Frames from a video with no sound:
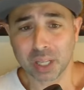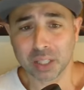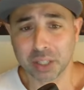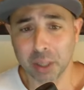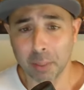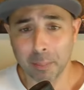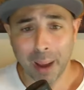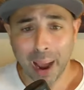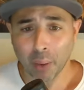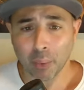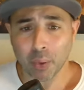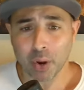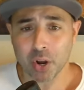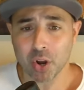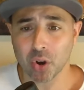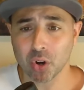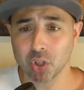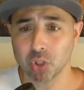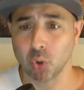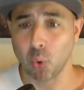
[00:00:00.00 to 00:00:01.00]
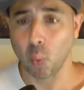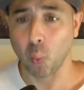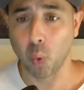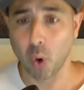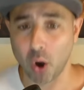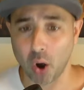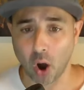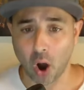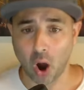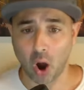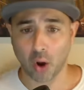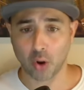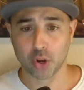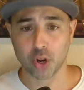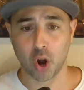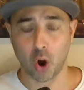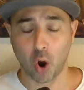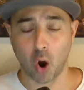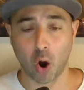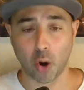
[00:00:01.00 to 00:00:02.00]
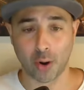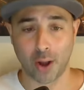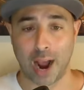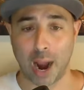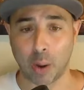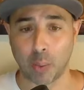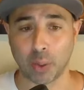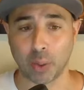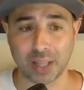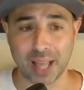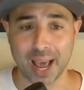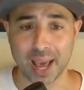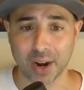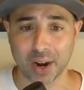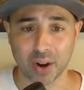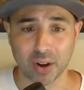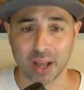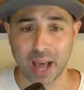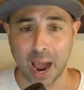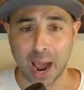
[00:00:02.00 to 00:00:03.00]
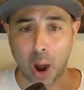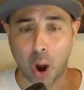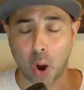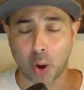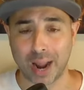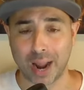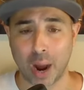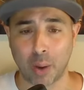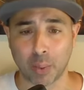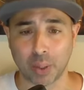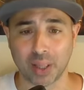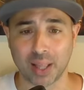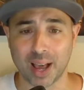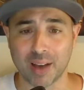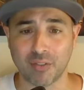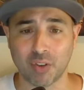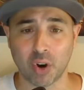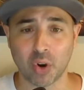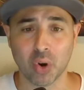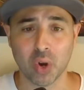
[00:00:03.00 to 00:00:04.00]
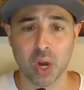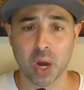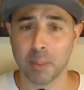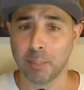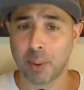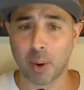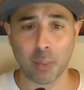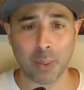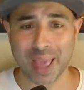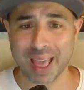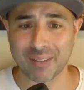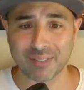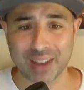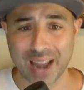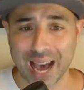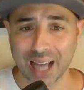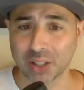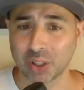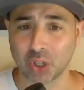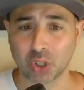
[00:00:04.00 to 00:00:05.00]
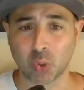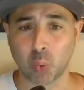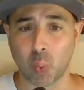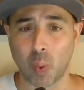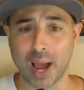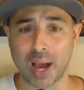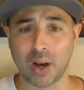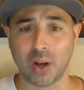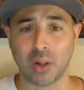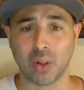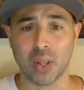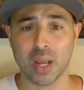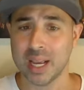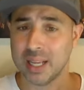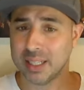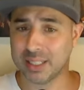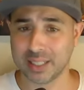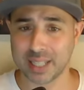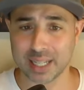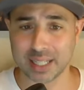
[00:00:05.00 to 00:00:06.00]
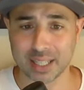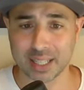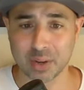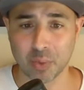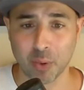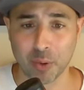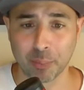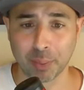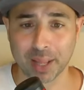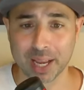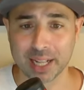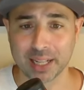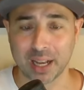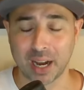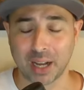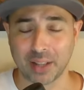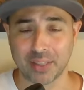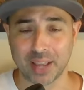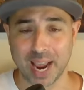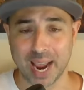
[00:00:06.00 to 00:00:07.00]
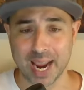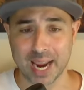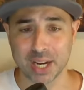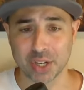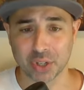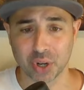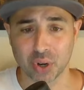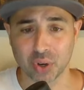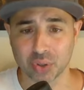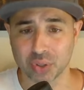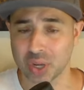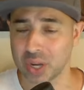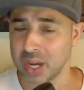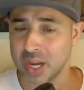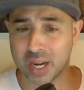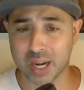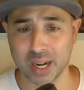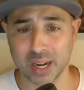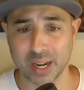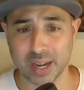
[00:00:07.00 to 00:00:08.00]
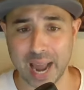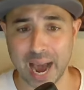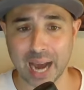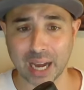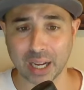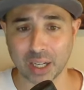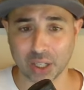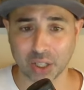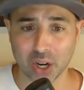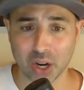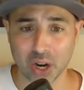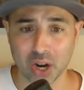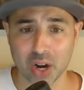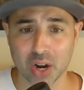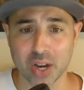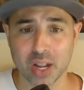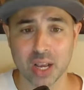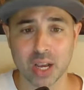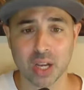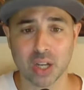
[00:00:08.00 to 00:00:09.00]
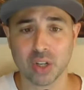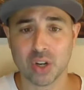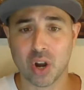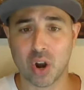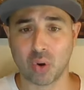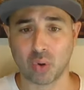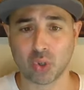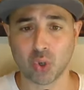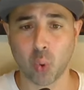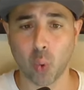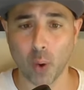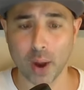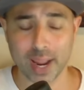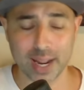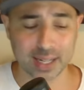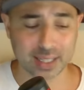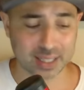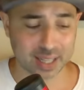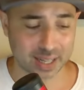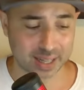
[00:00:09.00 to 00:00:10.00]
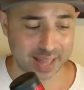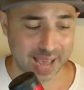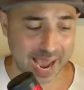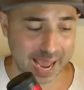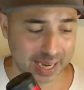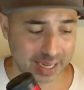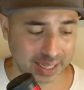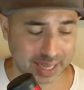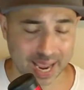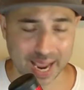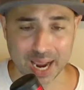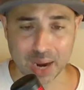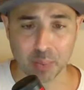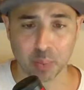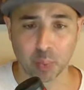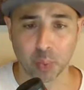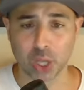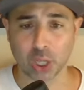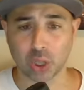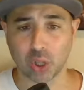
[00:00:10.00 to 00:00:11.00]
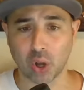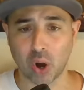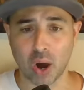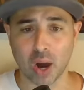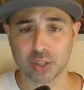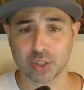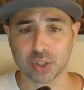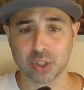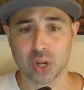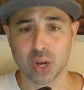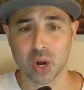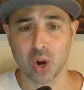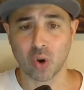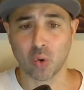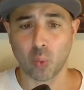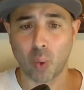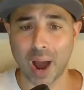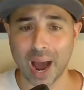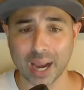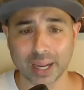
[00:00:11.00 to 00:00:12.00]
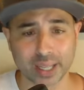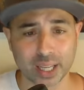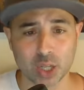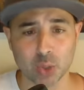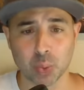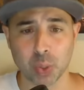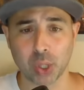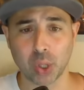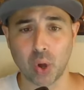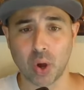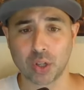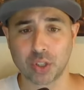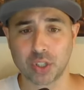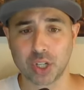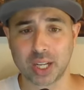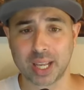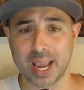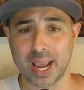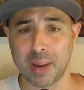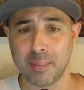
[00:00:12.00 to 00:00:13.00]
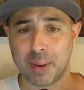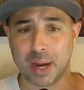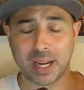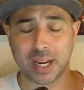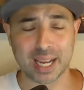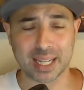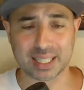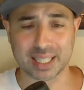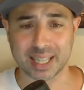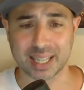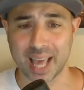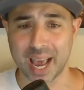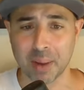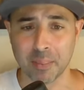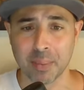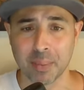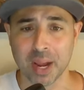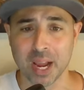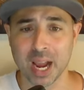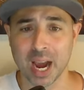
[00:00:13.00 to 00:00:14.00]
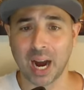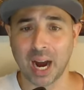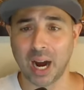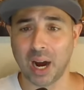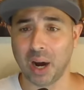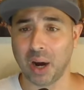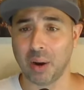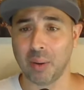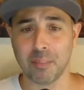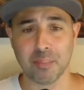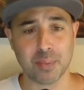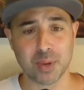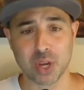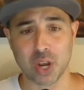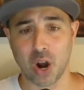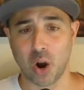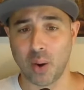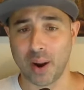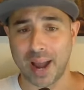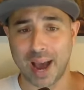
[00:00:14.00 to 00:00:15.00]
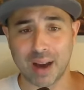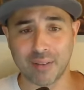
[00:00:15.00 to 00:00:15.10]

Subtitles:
the Mariners were, you know, on our level, but we have not looked well since we played the Angels. Not good. You know, Twins, that game, we lost. Rockies, we lost a game against them. You know, and